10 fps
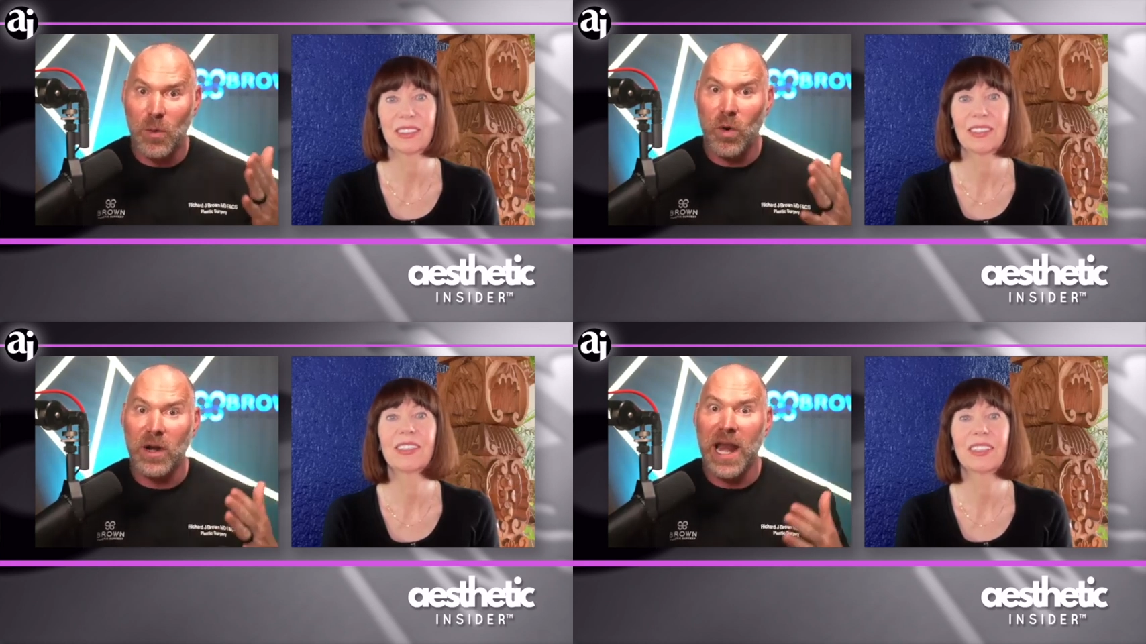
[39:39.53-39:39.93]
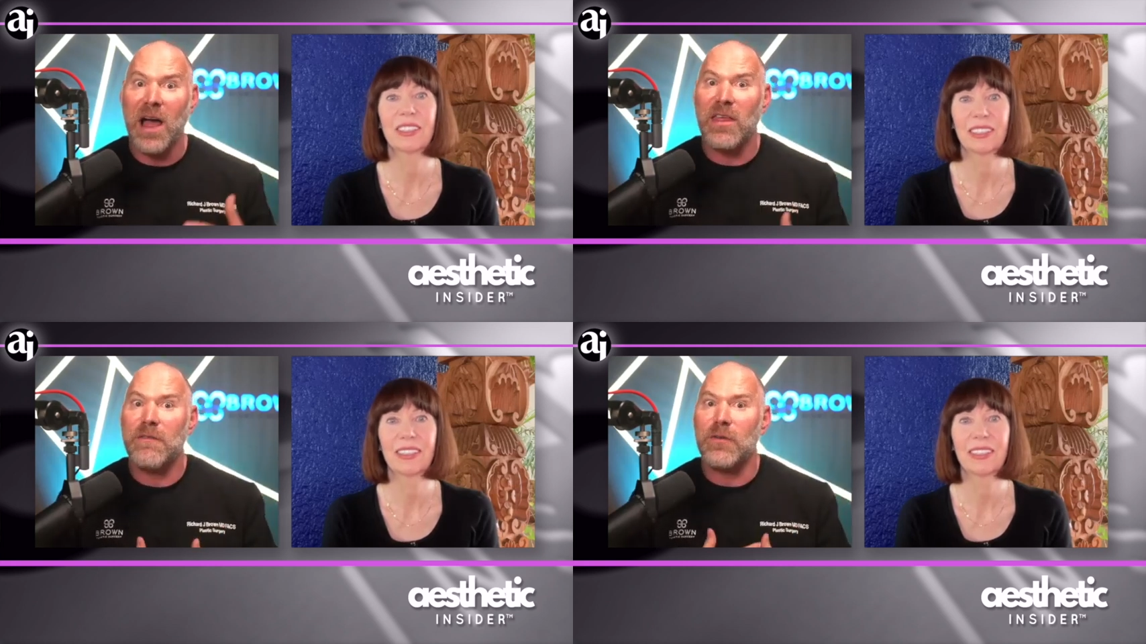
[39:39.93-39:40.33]
Speaker 1: where
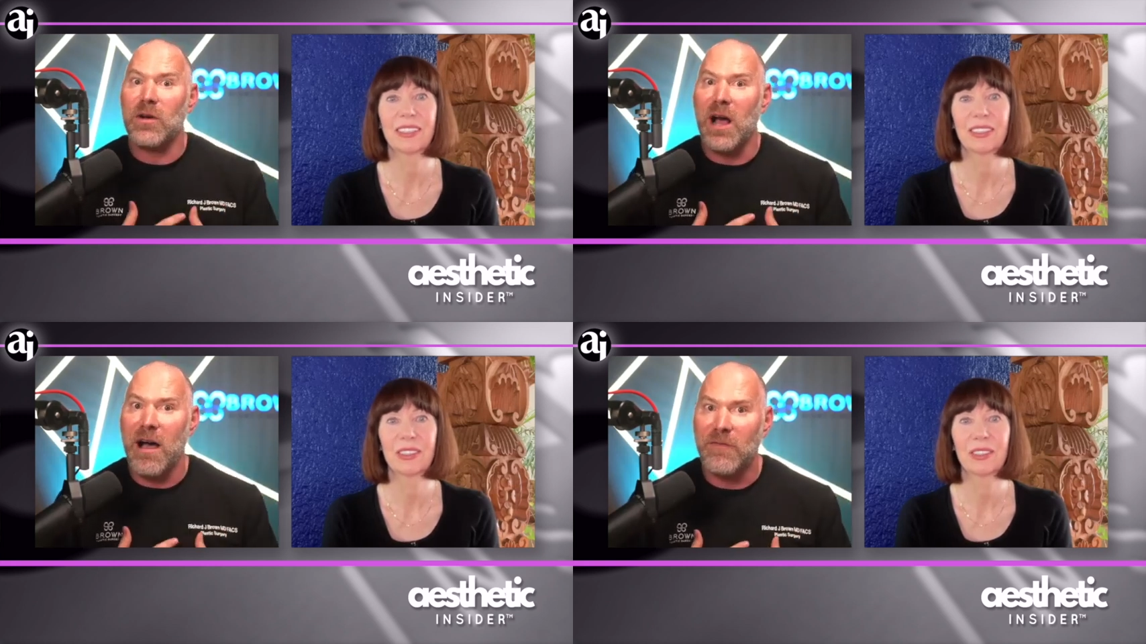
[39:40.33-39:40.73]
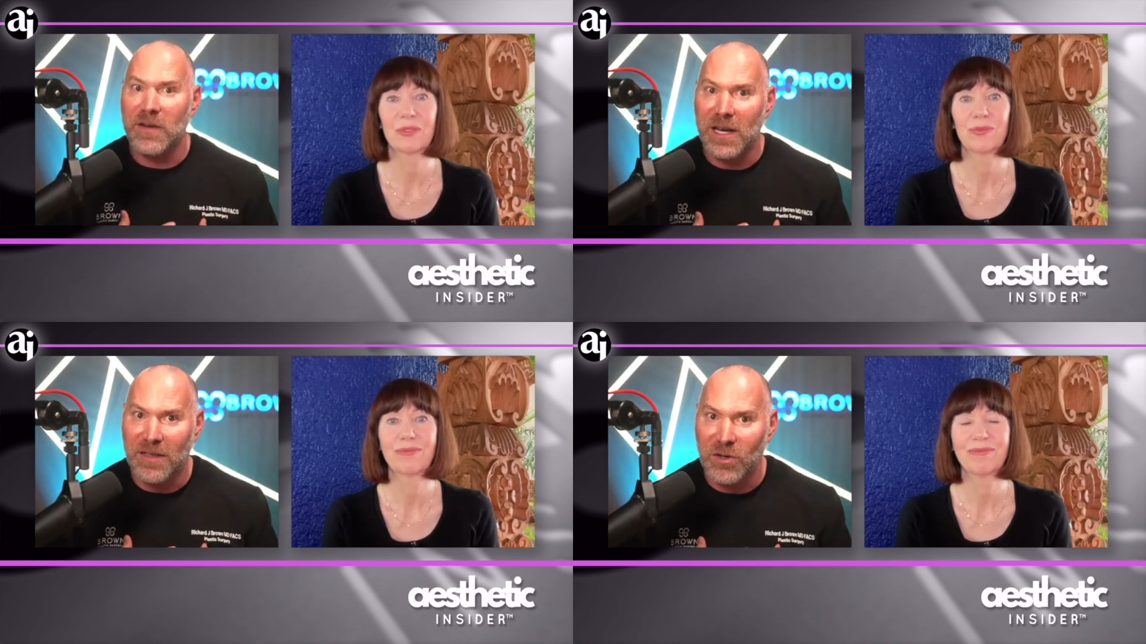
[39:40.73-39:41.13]
now they feel
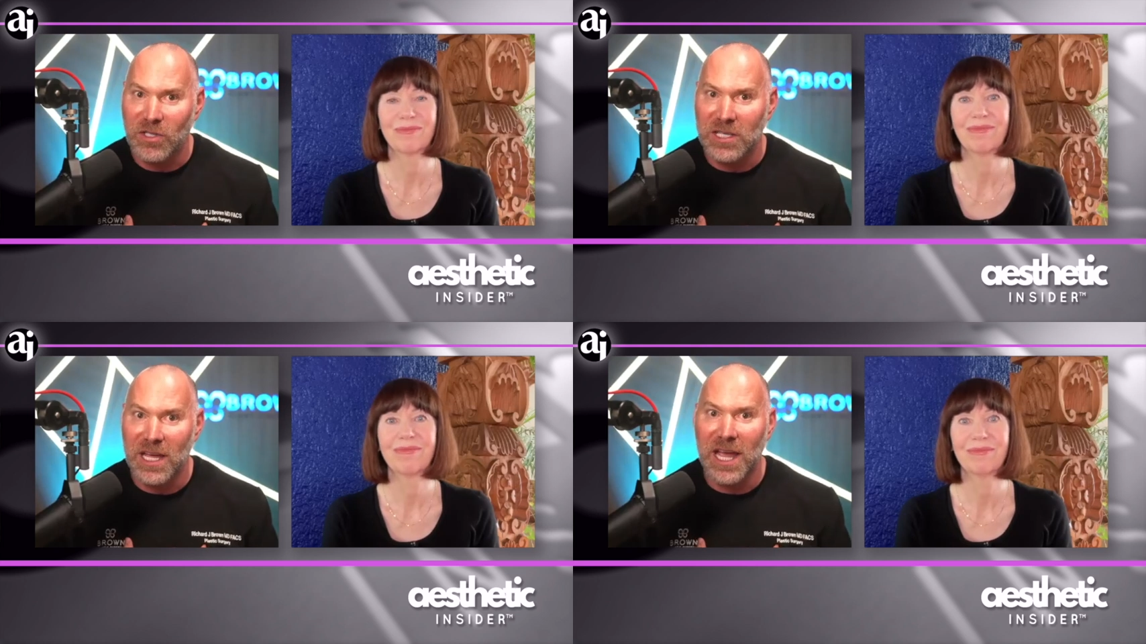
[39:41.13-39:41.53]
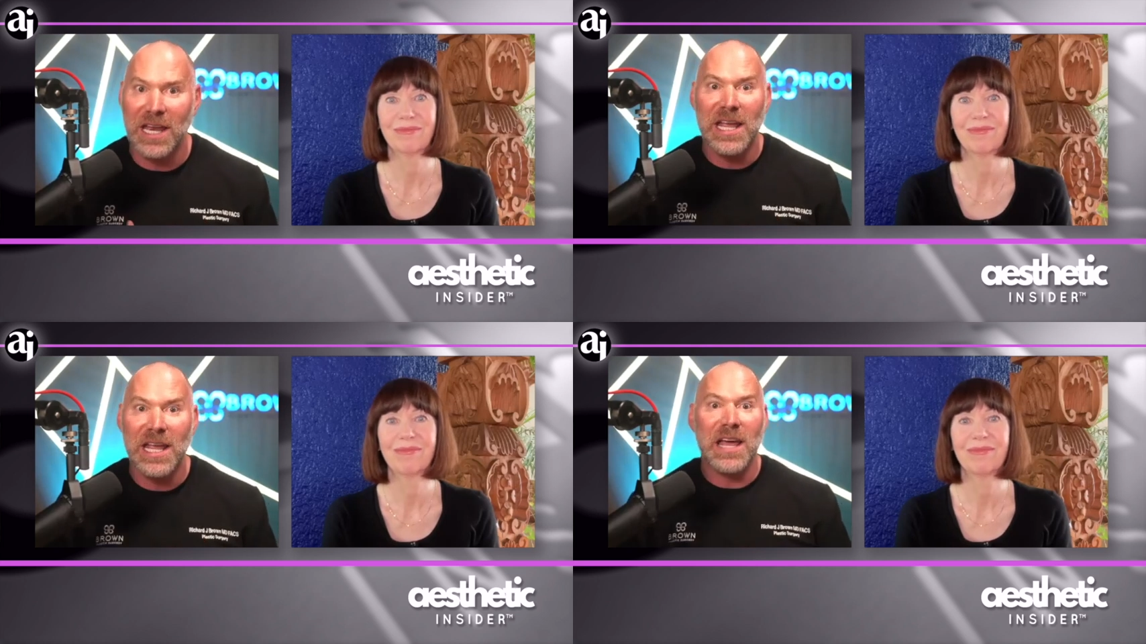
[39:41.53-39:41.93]
confident in their
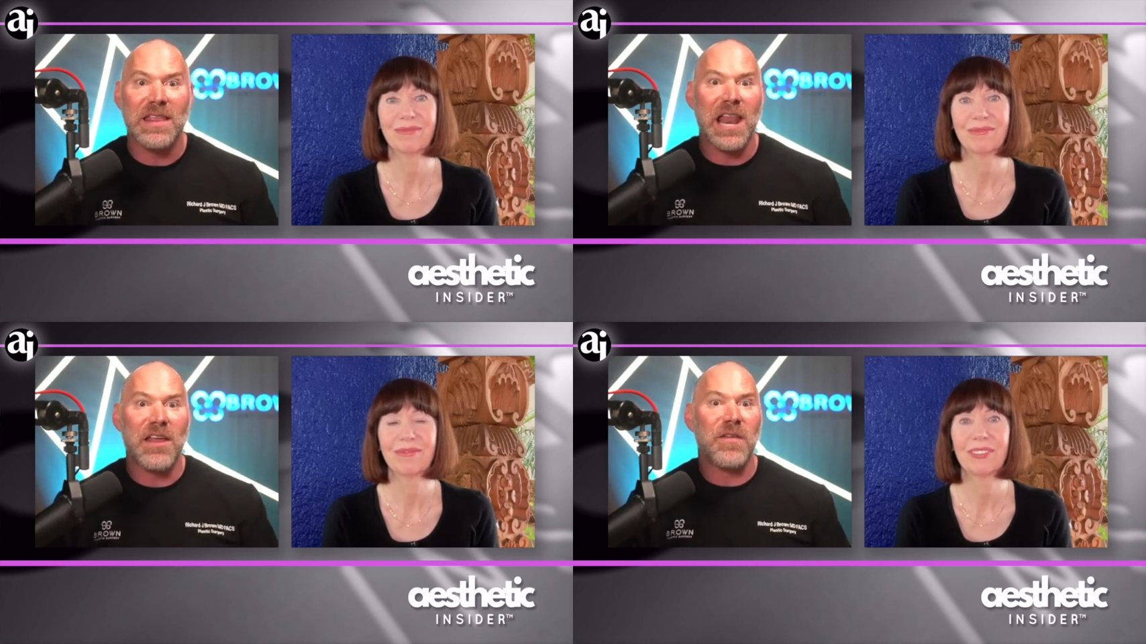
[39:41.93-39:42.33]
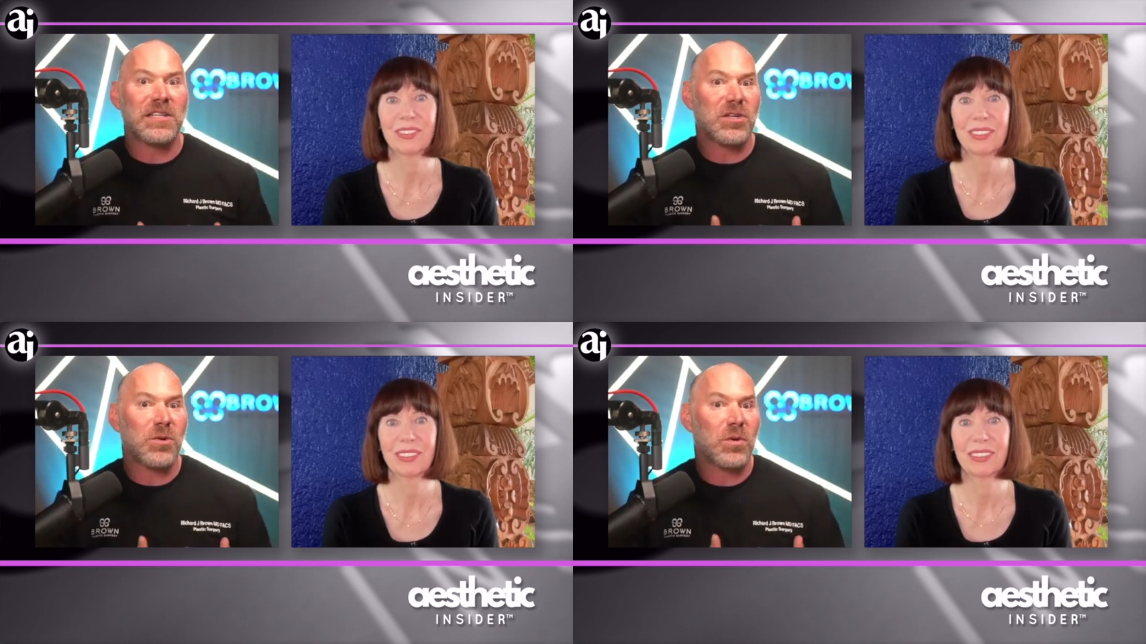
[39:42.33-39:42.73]
skin and that
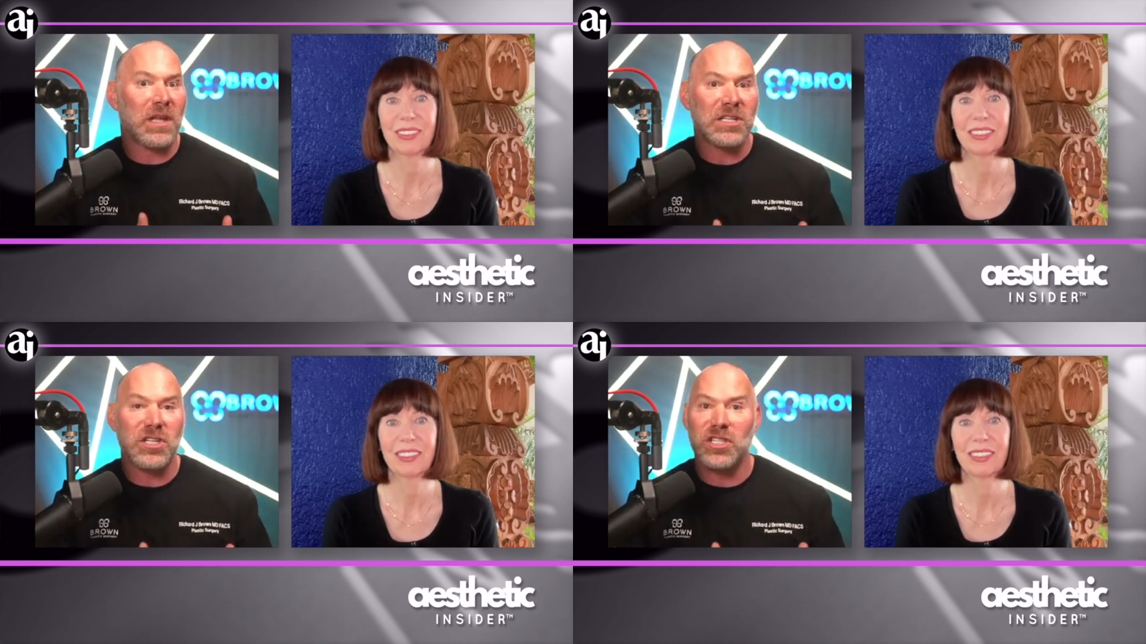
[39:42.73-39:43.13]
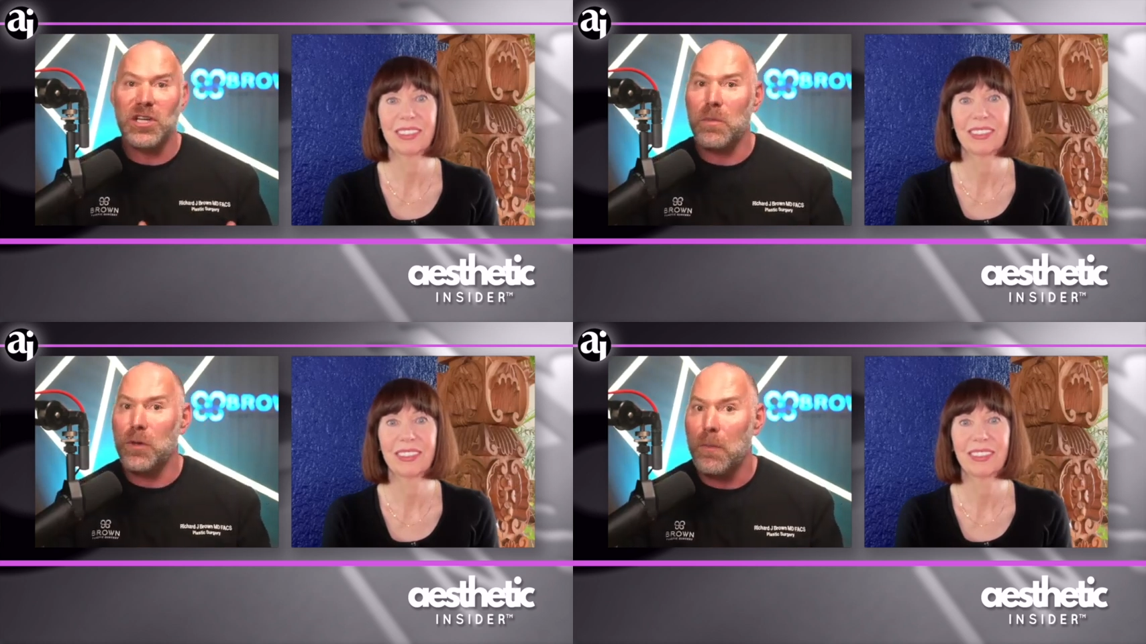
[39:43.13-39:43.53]
affects their
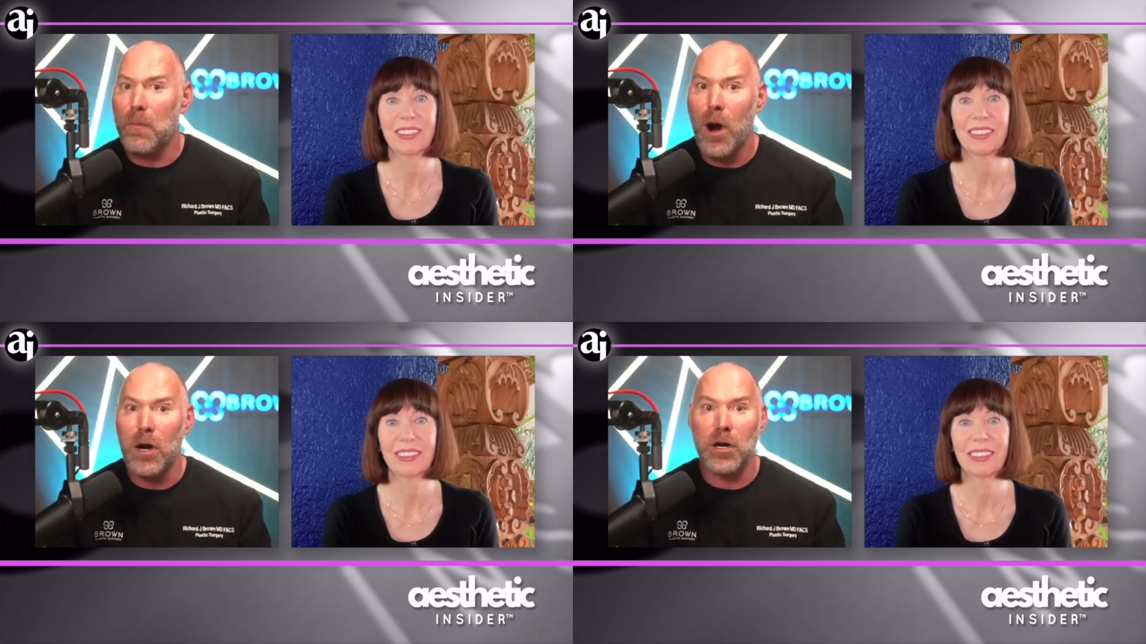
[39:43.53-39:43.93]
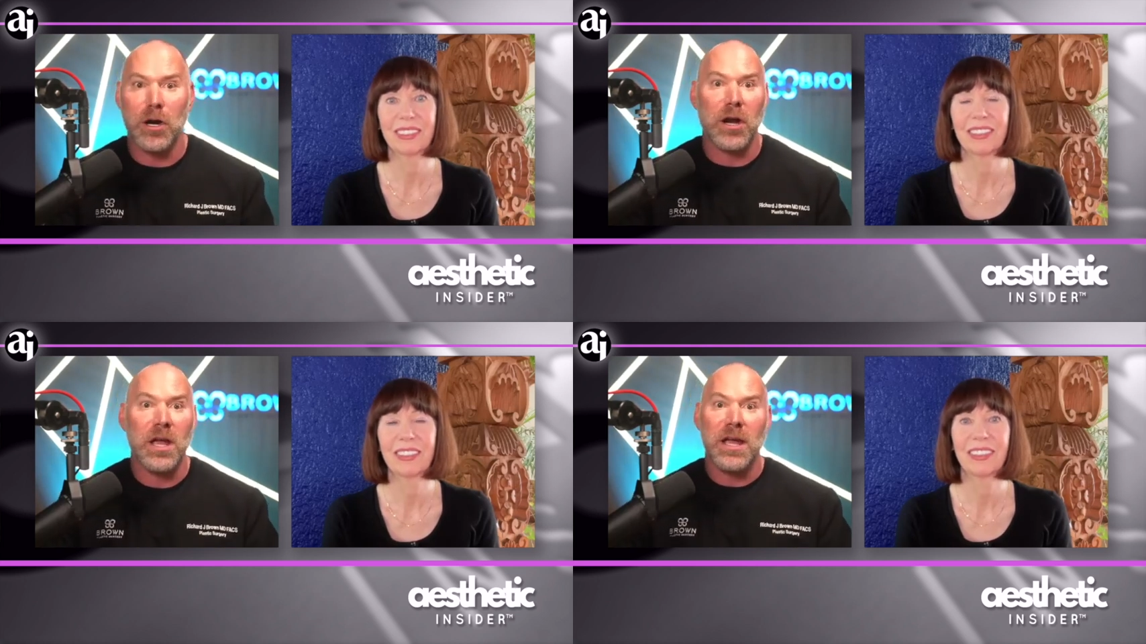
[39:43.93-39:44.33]
relationship with their partner.